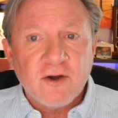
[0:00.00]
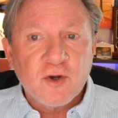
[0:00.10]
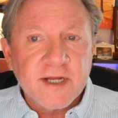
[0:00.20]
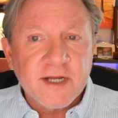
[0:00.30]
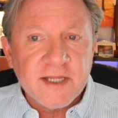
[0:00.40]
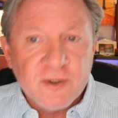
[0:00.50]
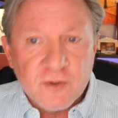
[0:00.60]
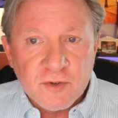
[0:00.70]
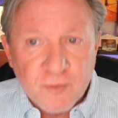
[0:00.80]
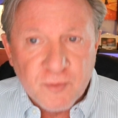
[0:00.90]
quickly
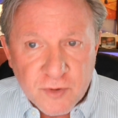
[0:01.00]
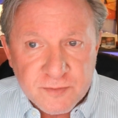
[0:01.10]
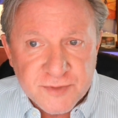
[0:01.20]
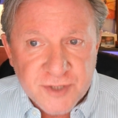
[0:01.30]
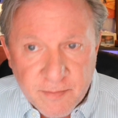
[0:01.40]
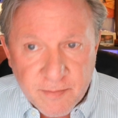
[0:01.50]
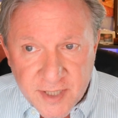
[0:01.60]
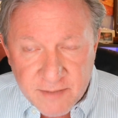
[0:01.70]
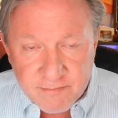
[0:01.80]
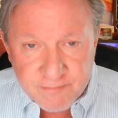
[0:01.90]
group rooms are
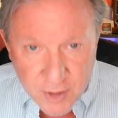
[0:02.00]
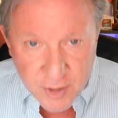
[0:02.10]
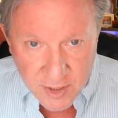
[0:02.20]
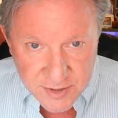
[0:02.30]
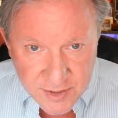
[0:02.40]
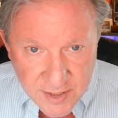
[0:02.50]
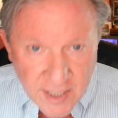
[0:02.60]
being booked.